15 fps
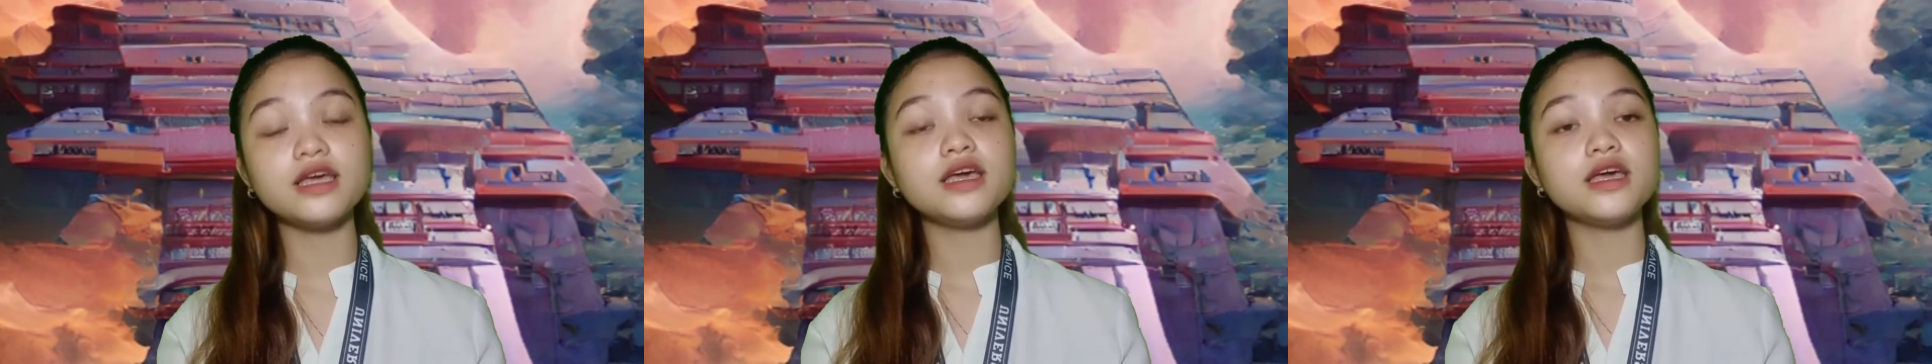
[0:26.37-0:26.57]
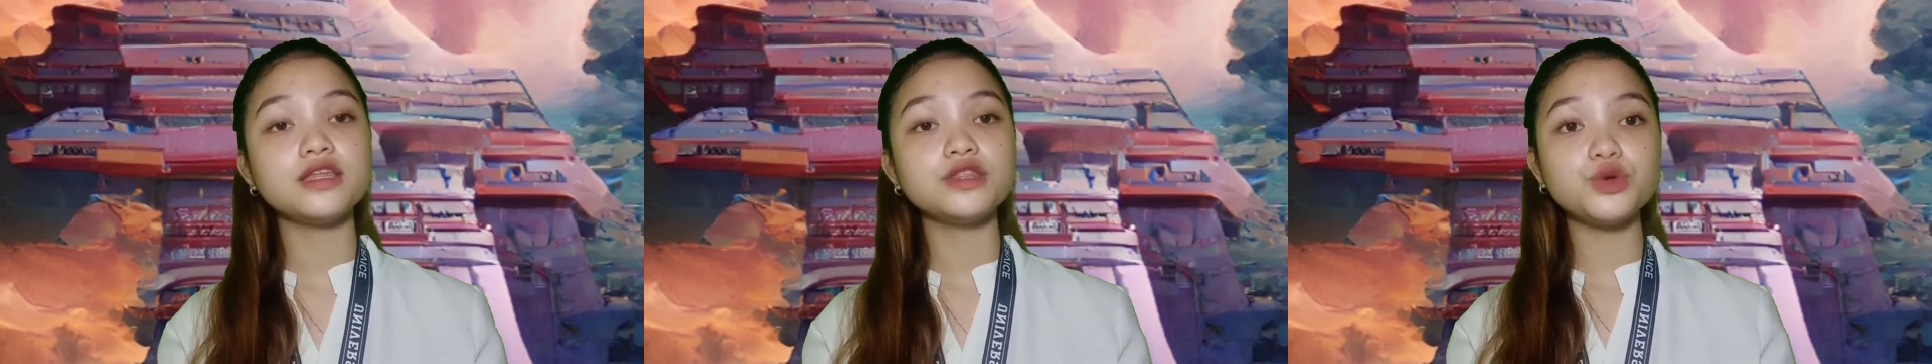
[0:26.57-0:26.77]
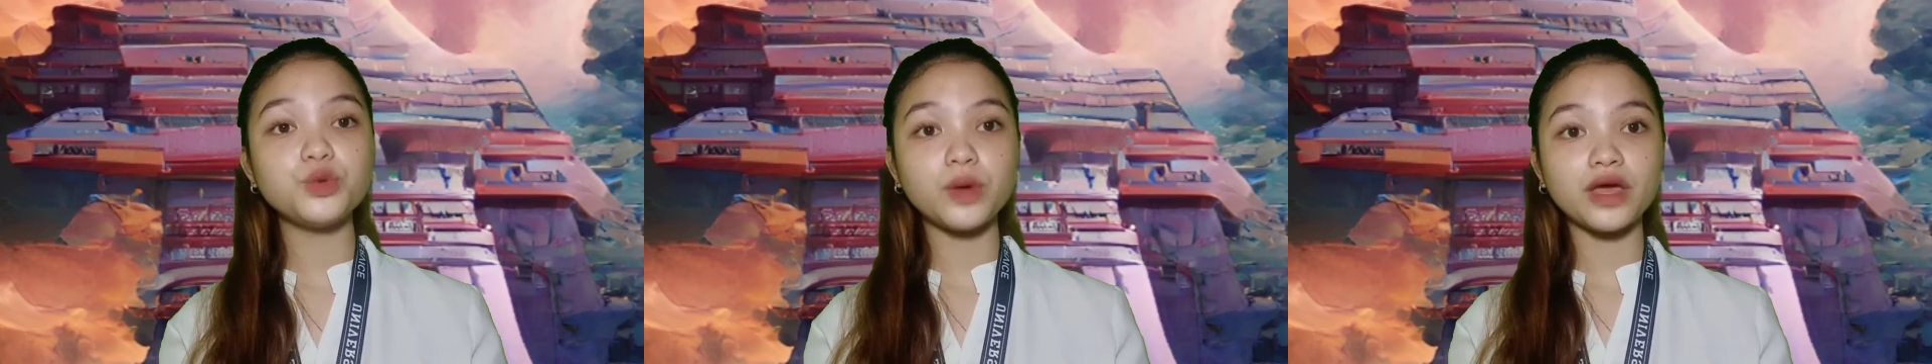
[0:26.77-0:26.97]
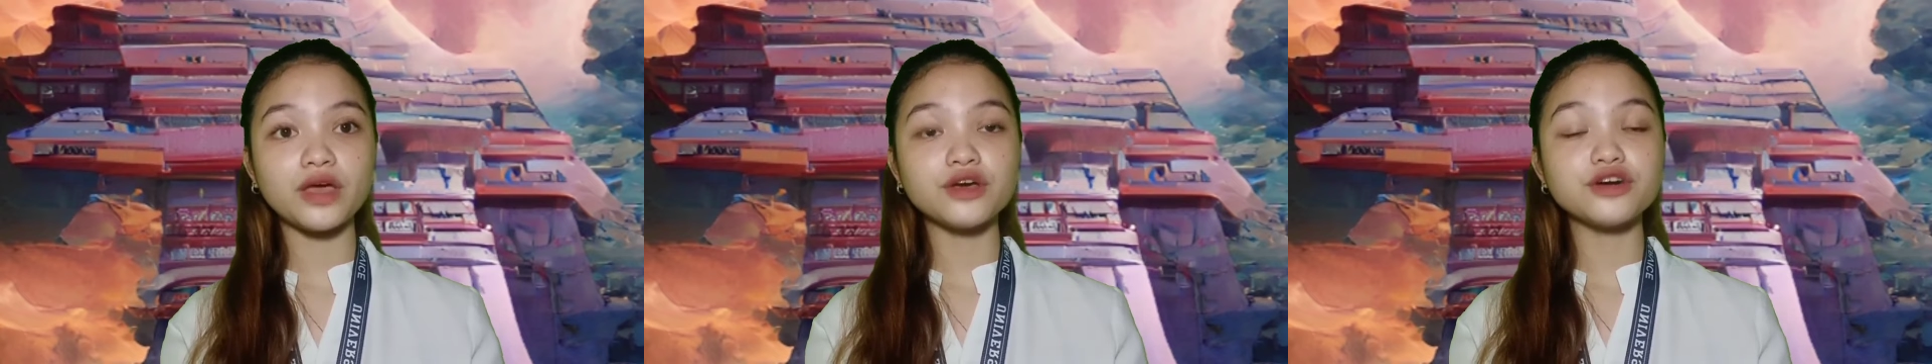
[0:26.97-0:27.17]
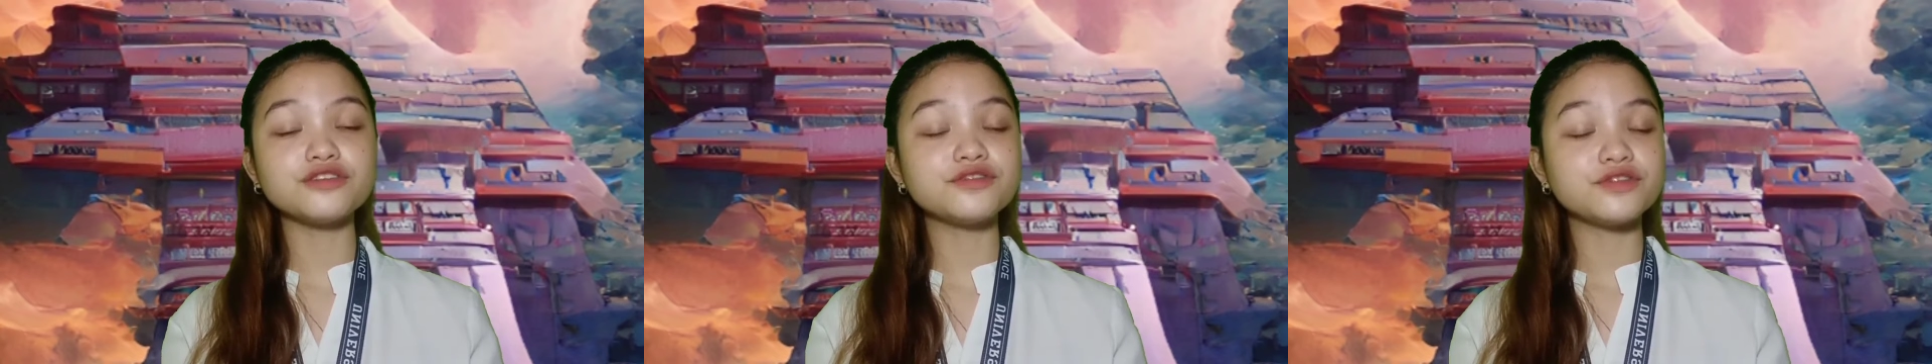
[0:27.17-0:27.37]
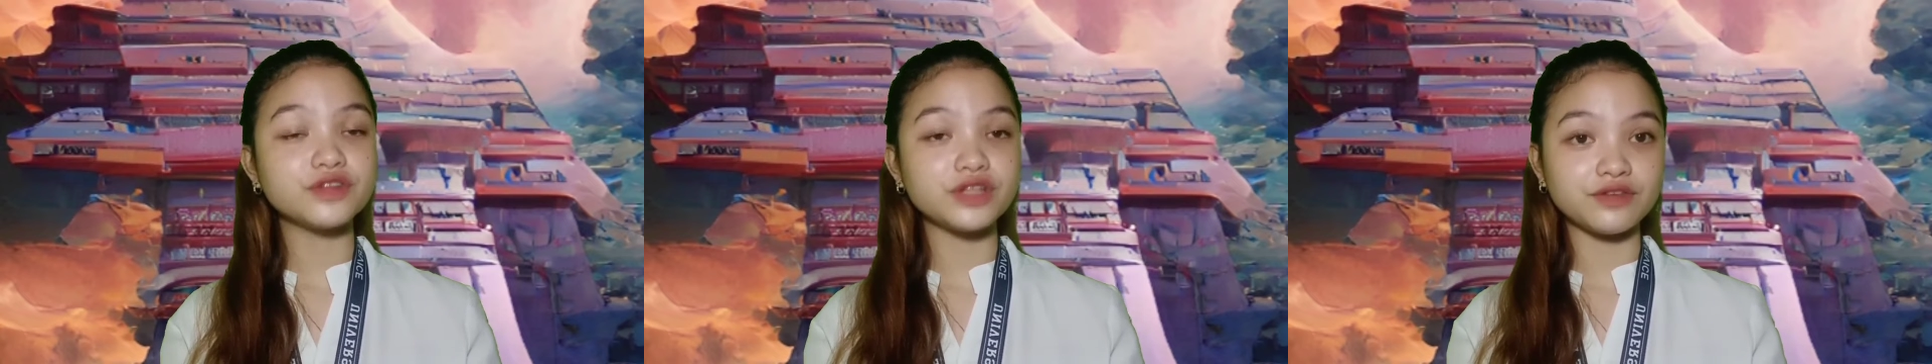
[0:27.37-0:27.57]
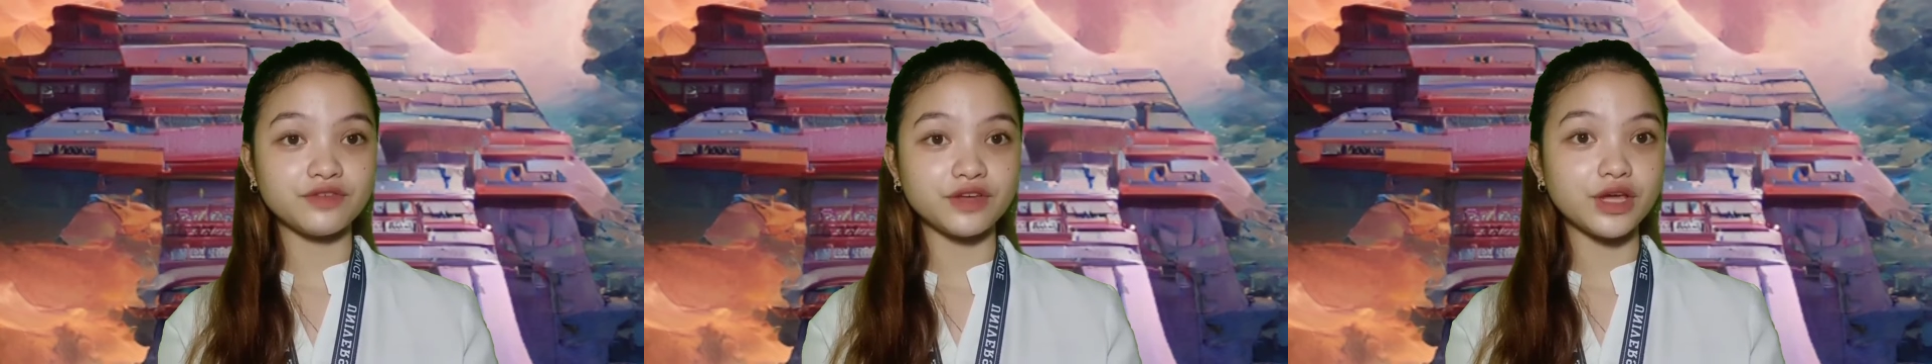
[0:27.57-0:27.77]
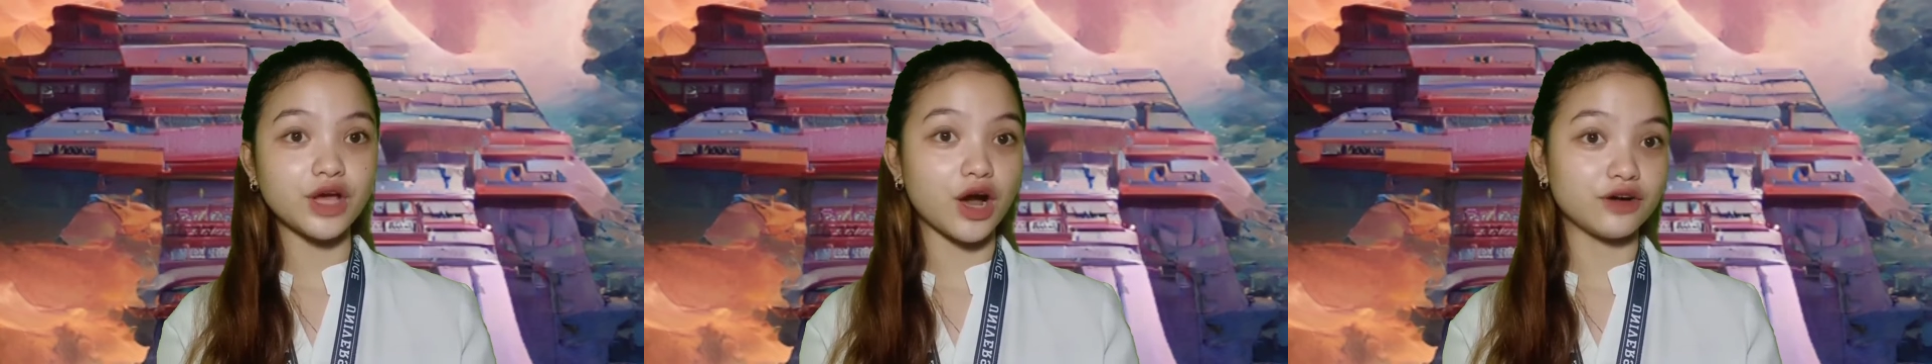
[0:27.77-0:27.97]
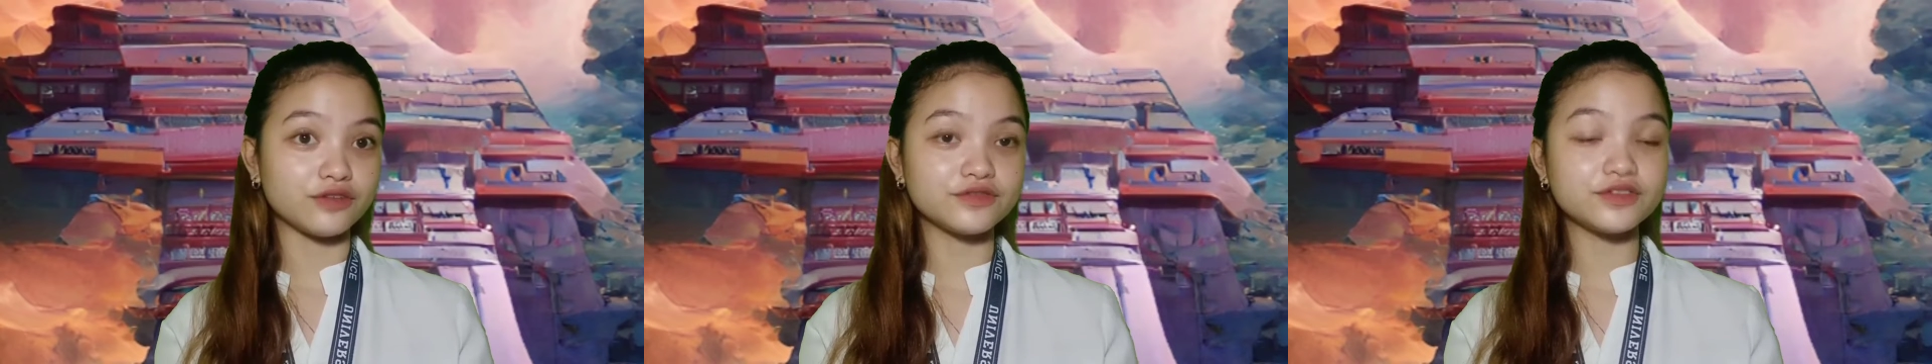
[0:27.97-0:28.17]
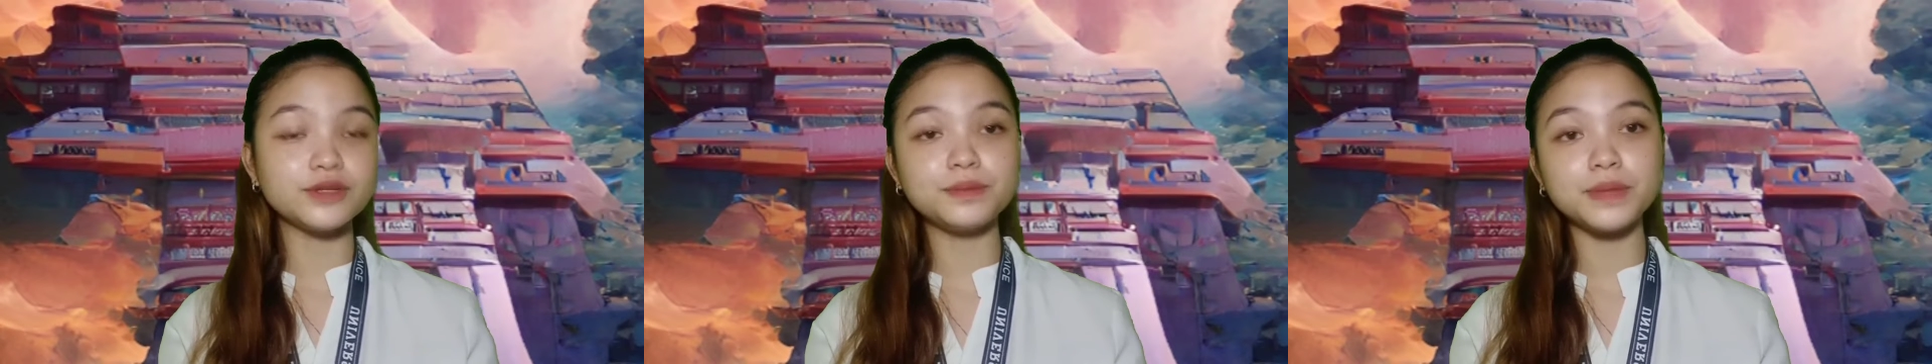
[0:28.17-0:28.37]
in the way of living of
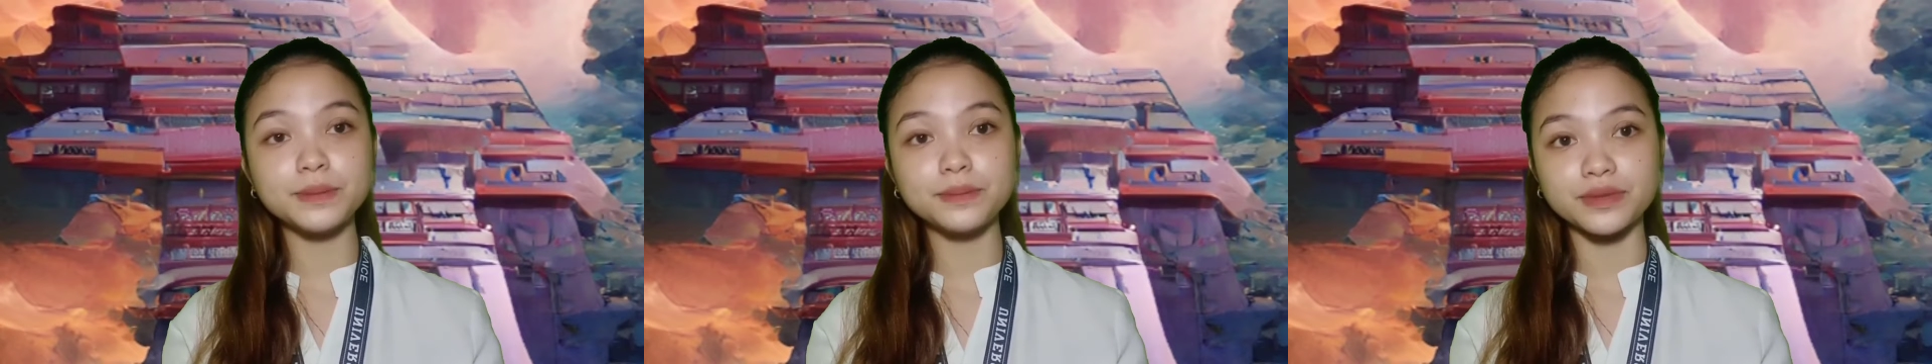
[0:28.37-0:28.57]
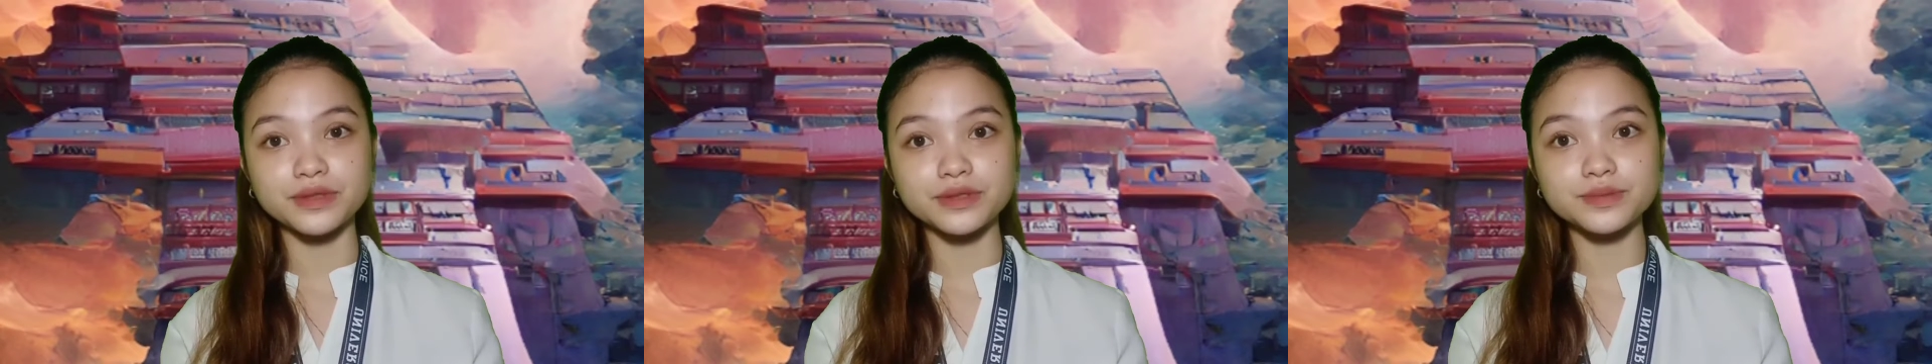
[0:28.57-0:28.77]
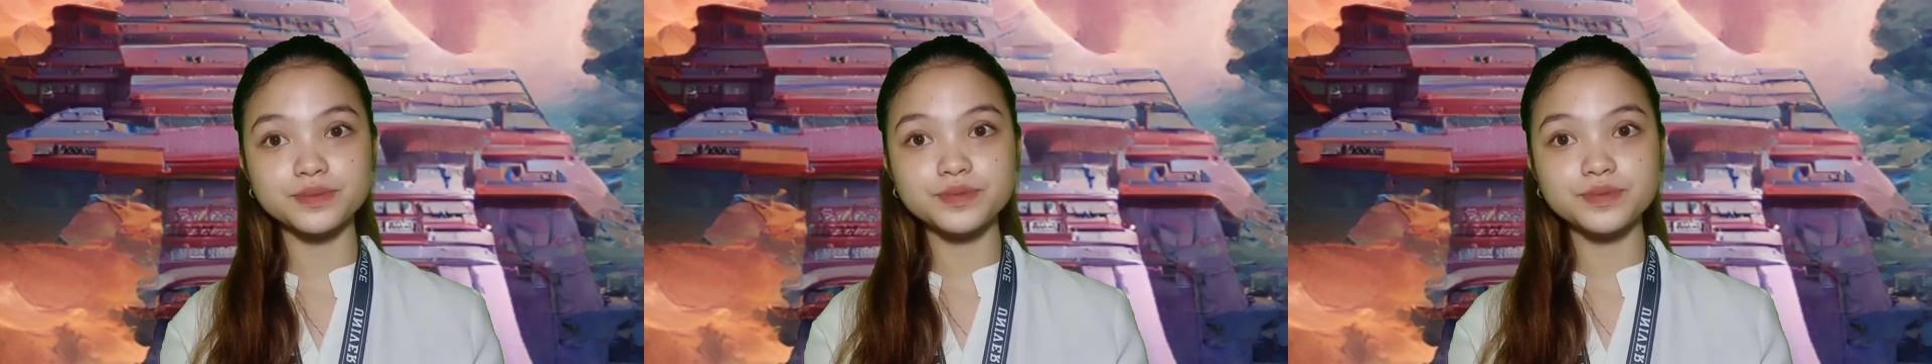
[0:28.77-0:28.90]
the people.